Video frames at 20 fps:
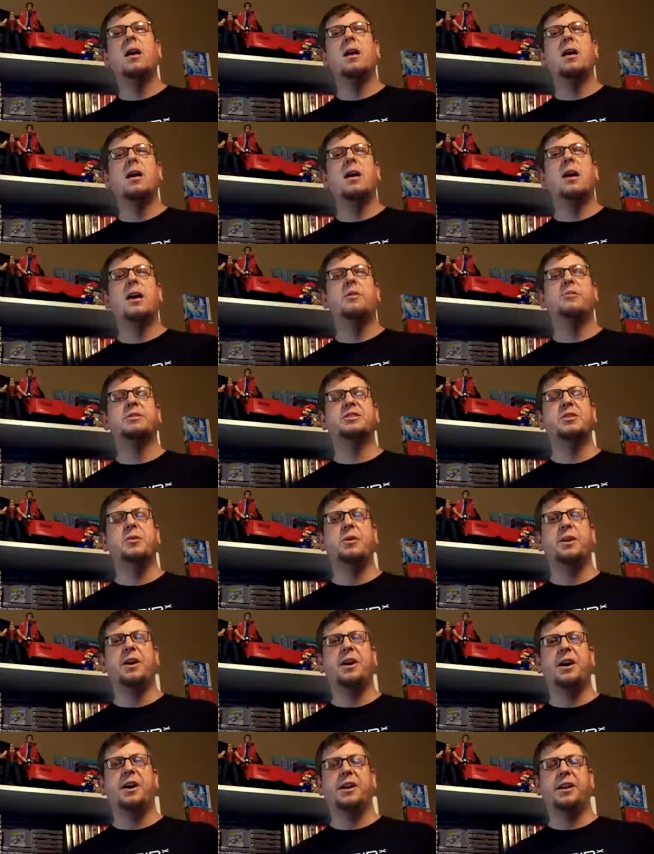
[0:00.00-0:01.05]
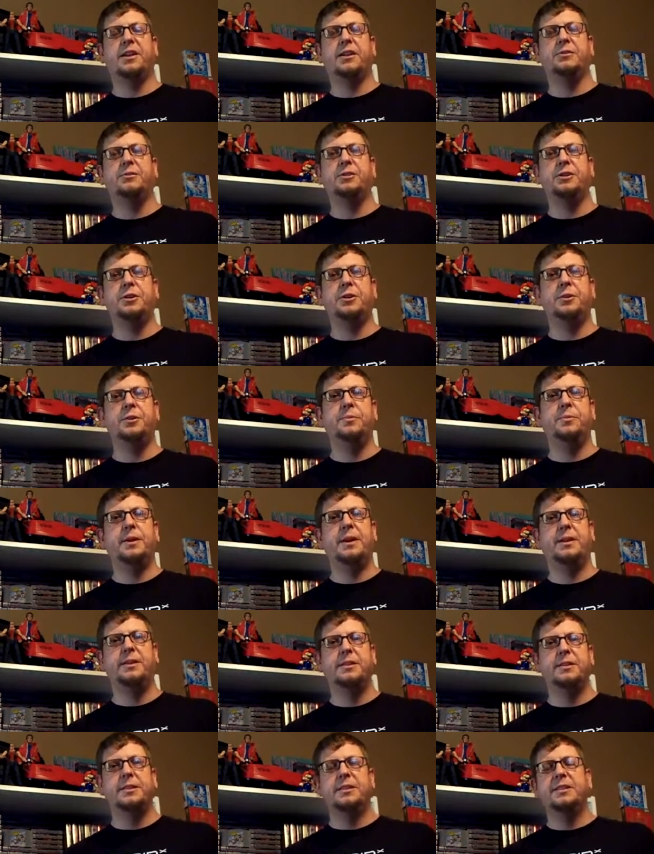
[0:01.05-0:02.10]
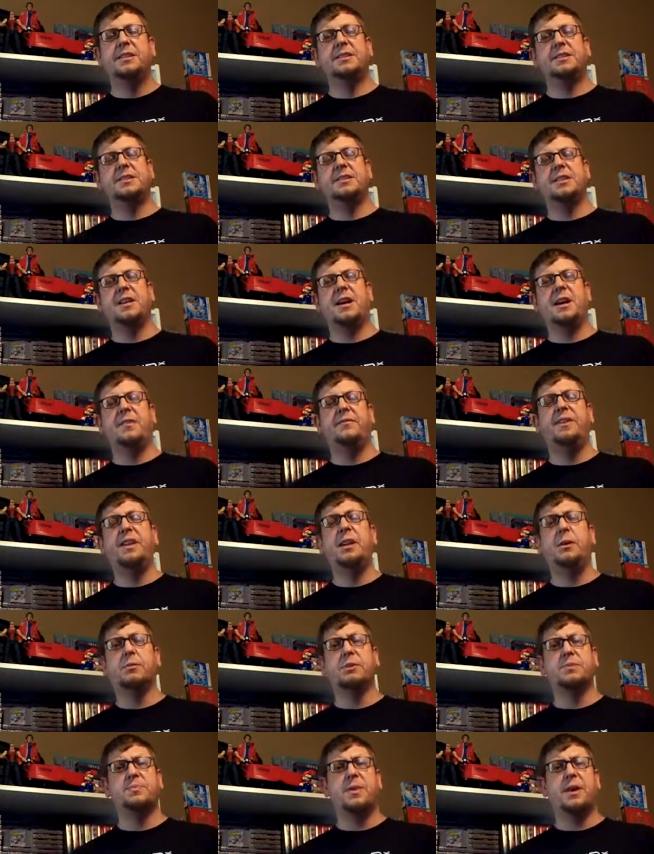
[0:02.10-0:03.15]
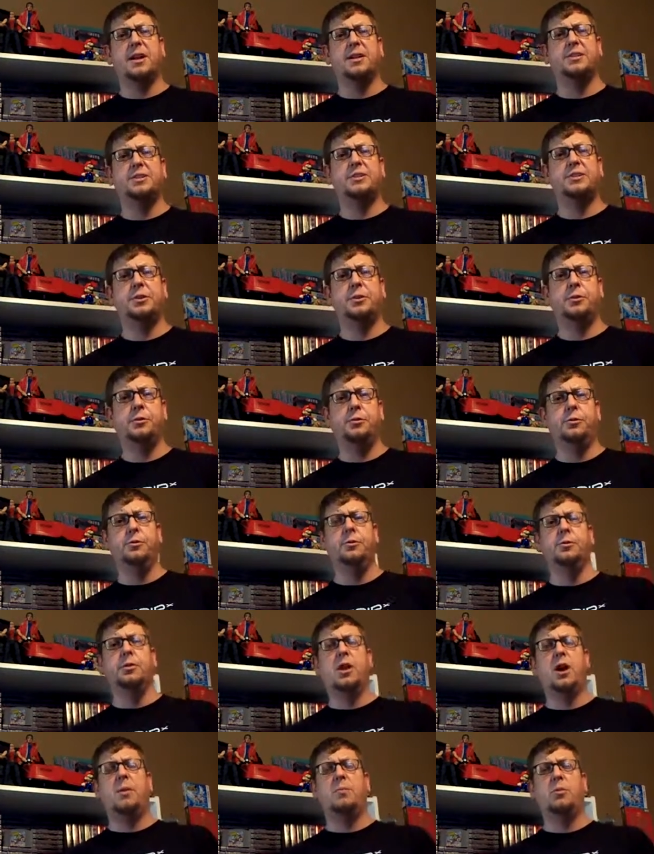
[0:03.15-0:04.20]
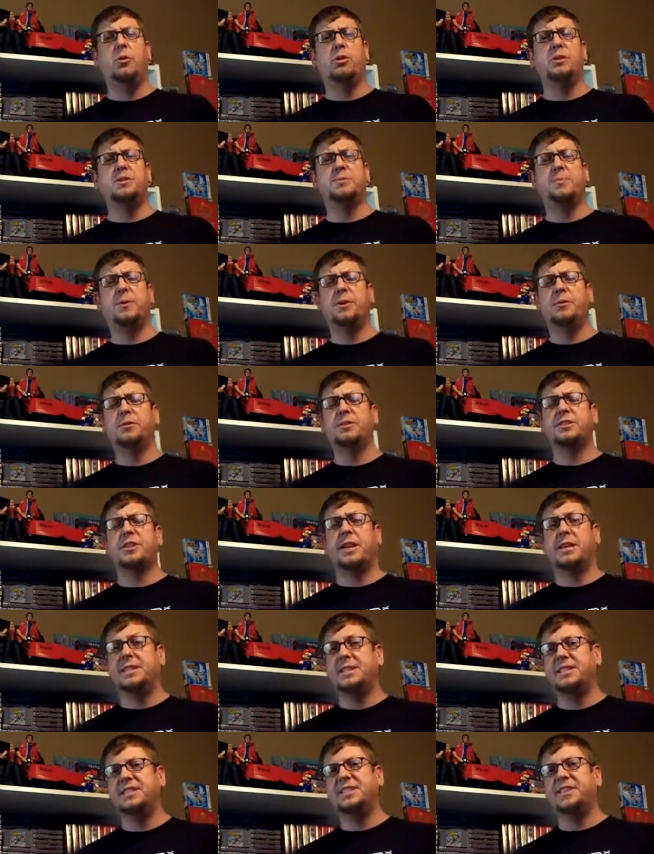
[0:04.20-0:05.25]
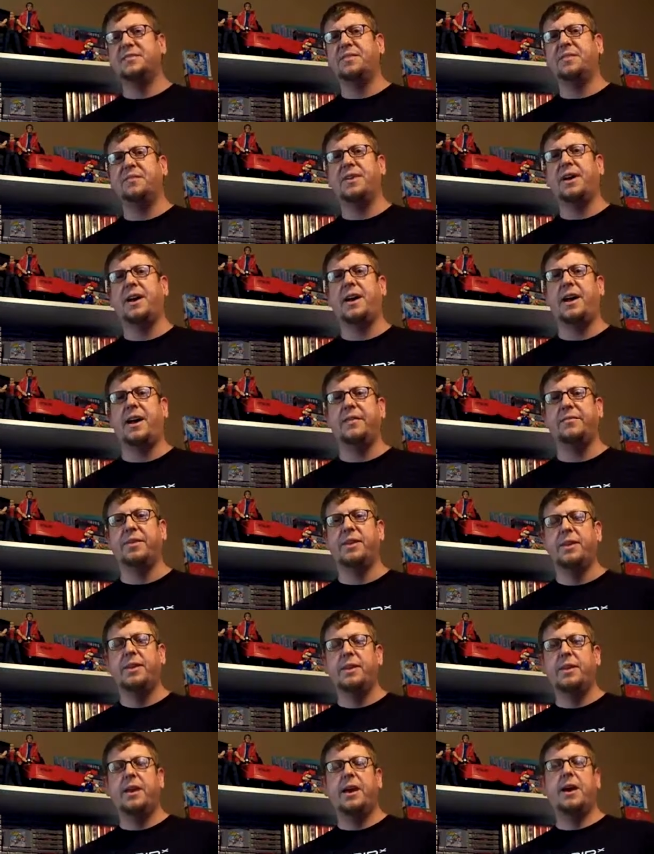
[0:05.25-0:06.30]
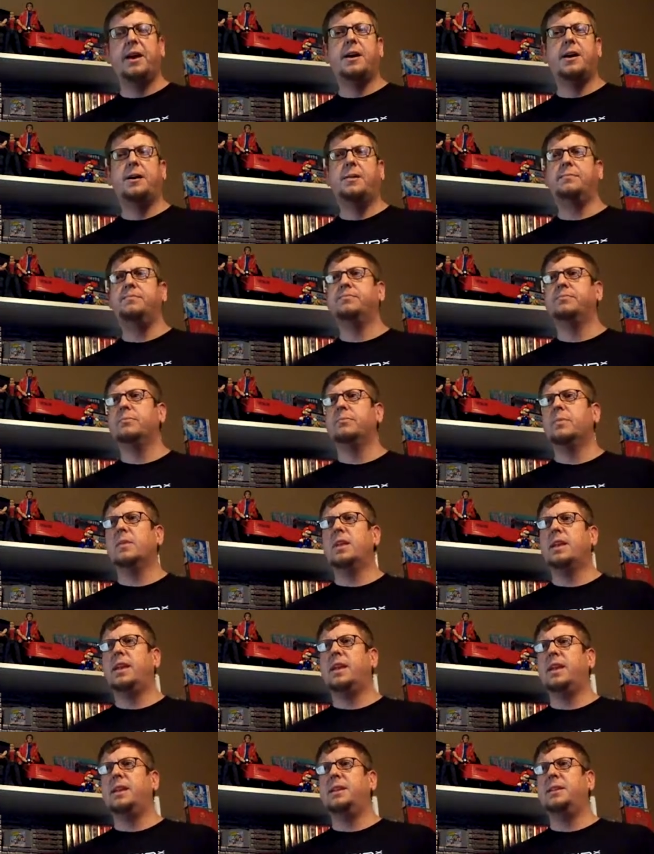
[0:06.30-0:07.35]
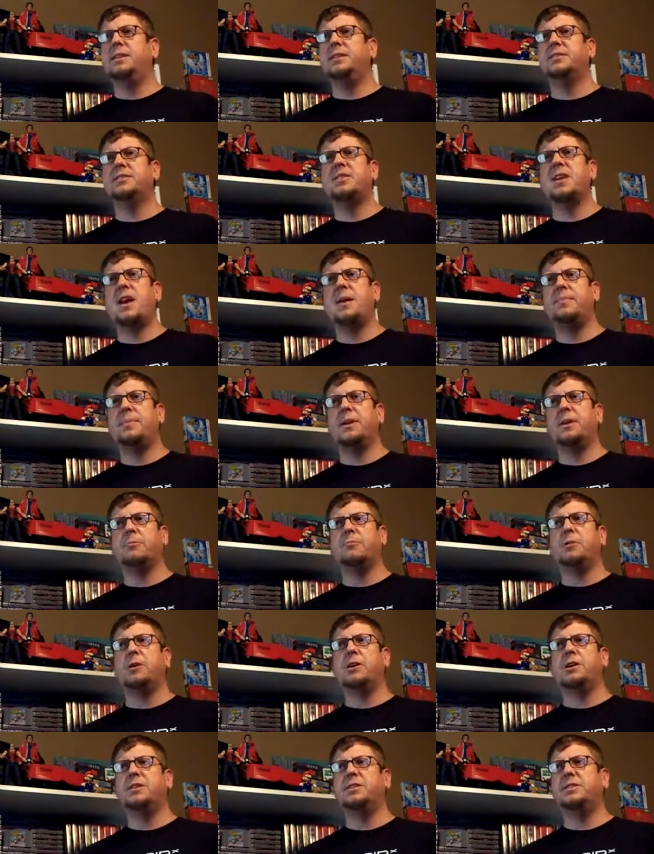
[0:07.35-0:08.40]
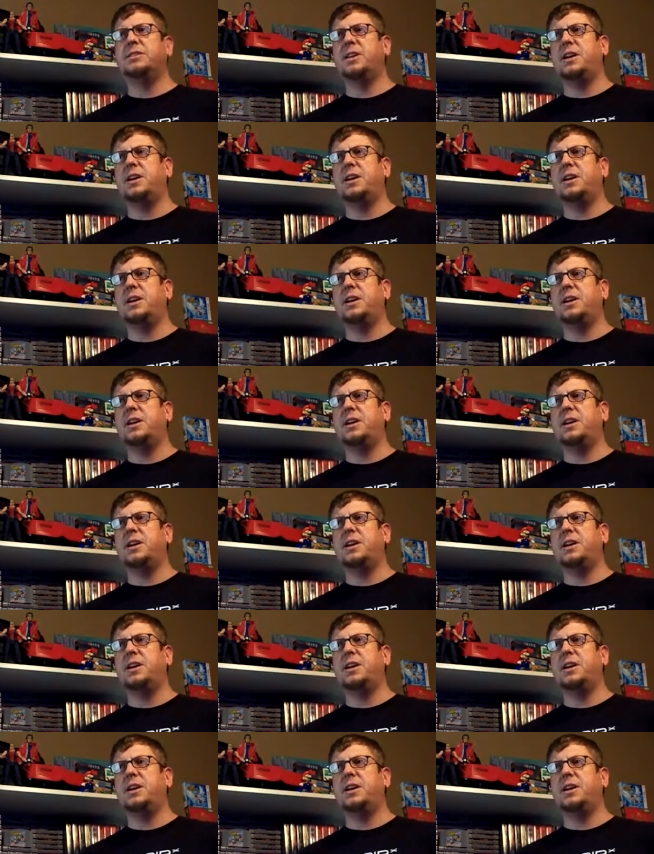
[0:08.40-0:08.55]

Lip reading: Hey, what's going on, YouTube? This is a video response to LawnBoysPost1975. And his topic was